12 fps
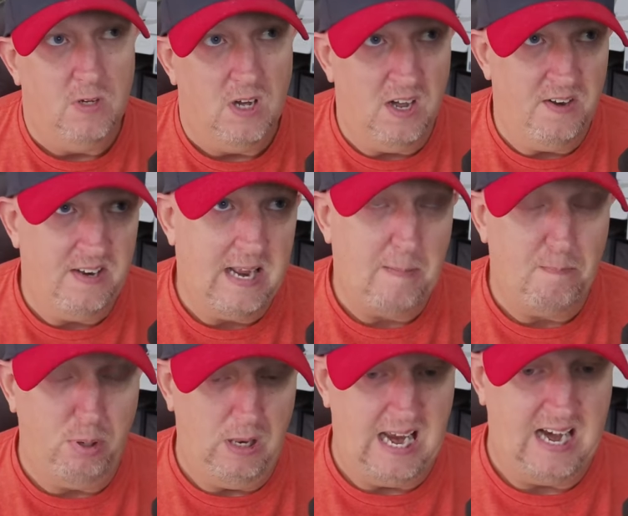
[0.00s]
unnamed
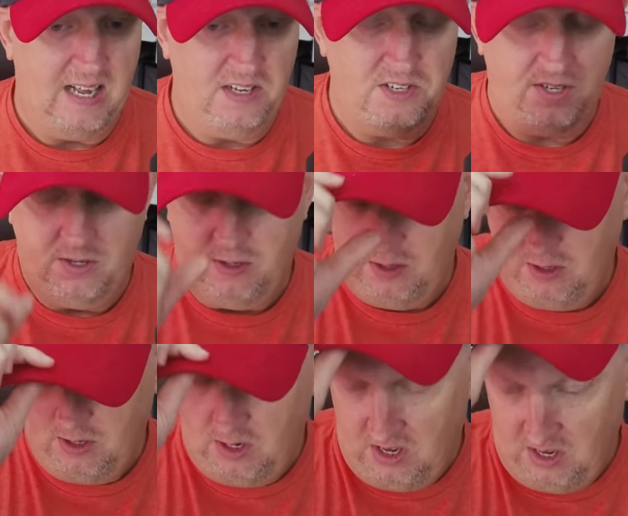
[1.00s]
planet.
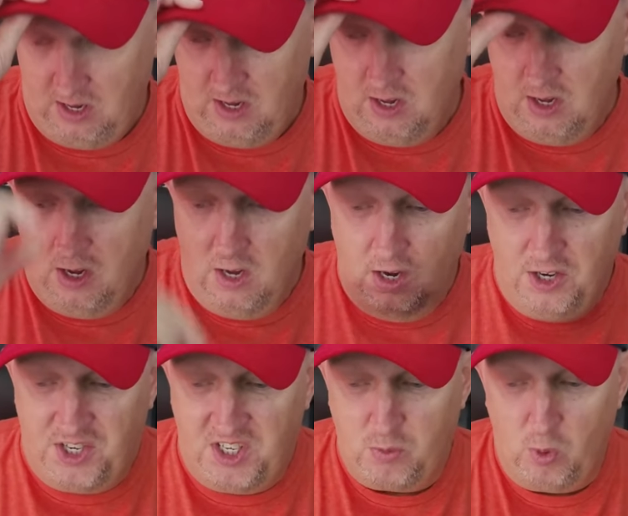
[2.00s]

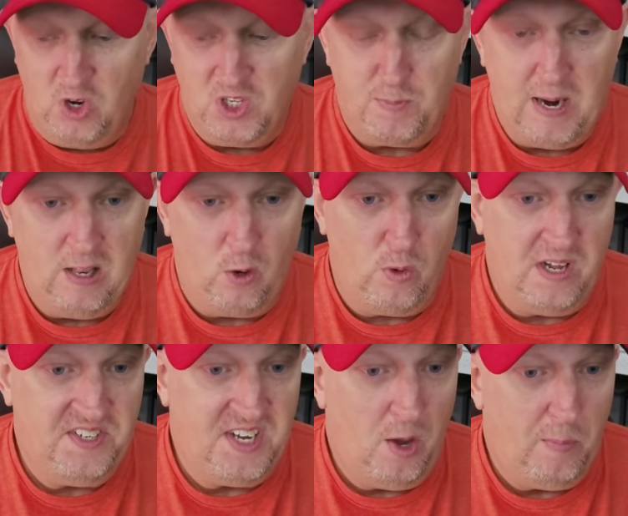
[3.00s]
She's wearing Smilo
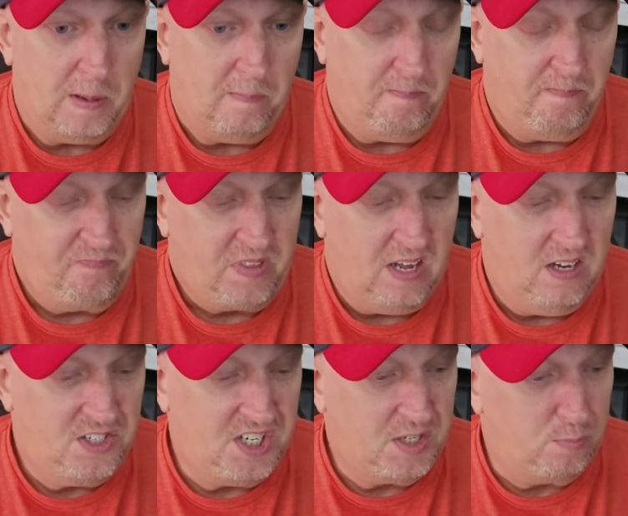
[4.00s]
Ren's helmet and
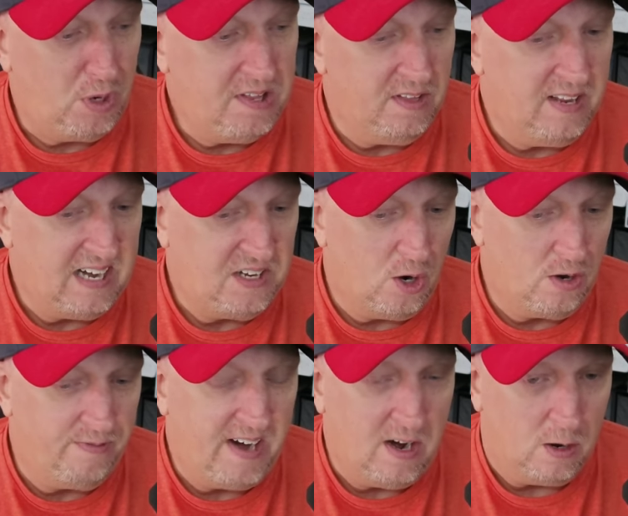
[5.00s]
she's breathing like Darth
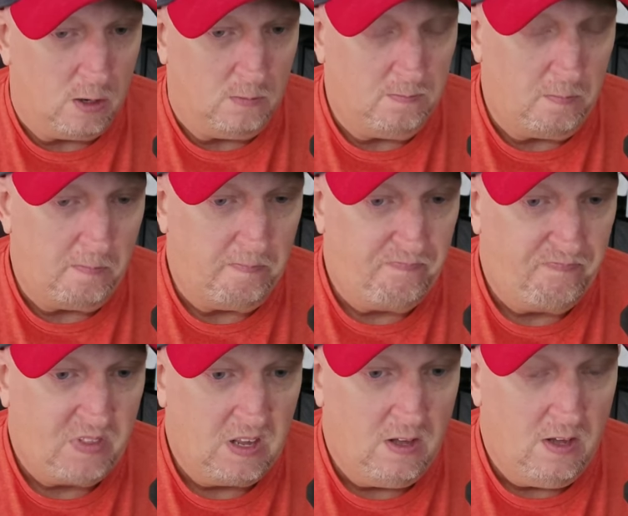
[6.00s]
Vader.
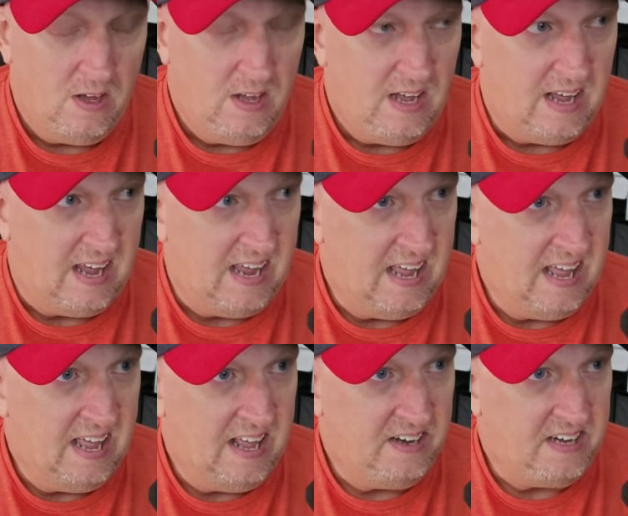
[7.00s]

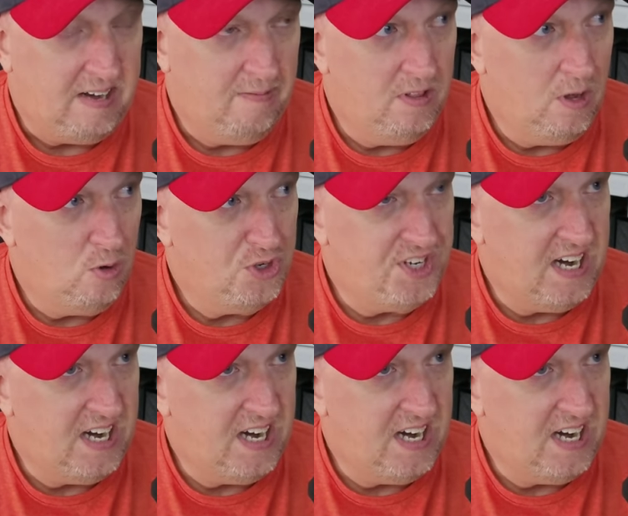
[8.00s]
And even though she